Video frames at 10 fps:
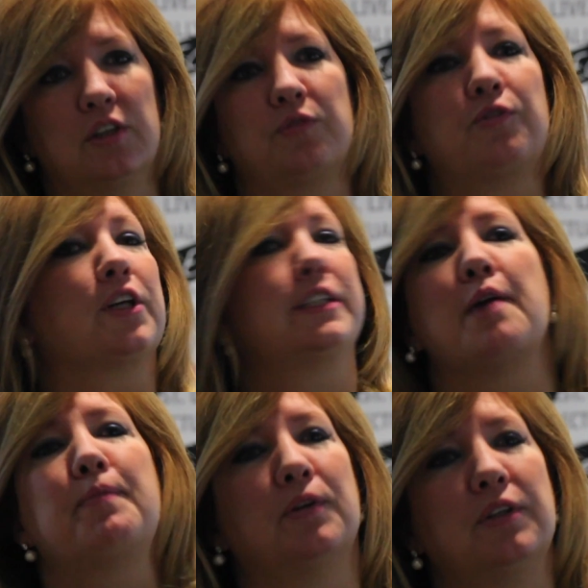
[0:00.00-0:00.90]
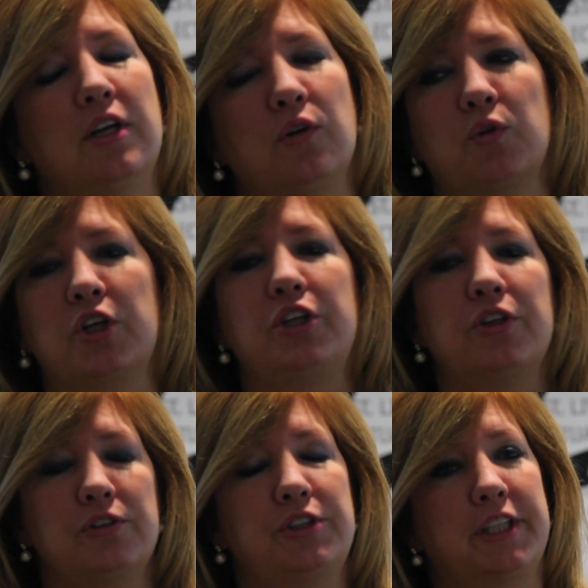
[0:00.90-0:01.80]
For example, we're
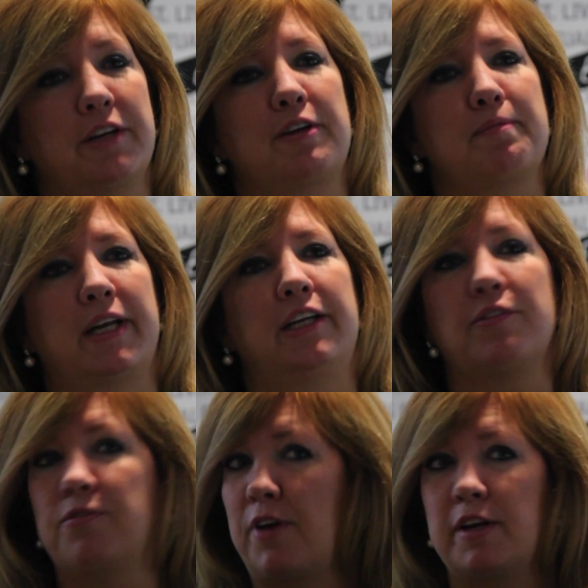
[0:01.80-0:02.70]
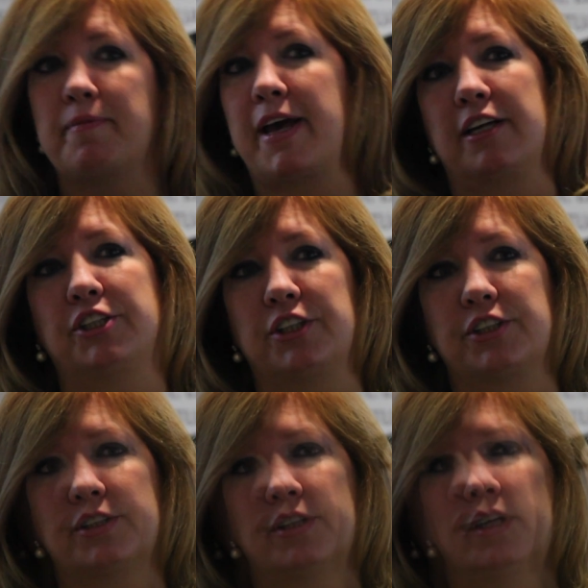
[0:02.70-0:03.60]
used to giving money to fund
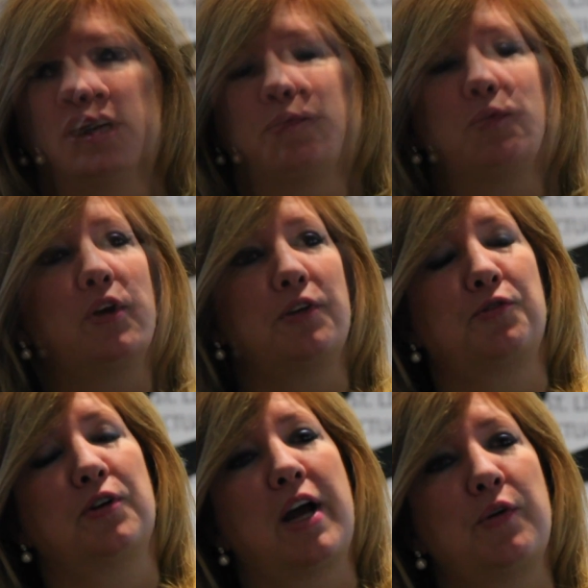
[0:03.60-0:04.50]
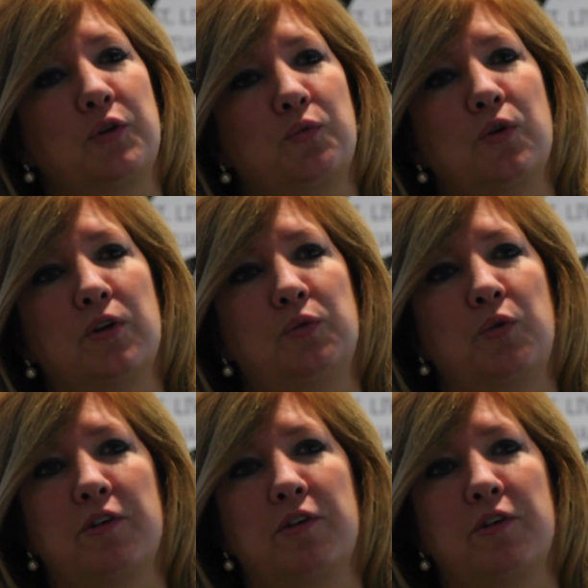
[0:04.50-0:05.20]
managers. But what if we're now in a world where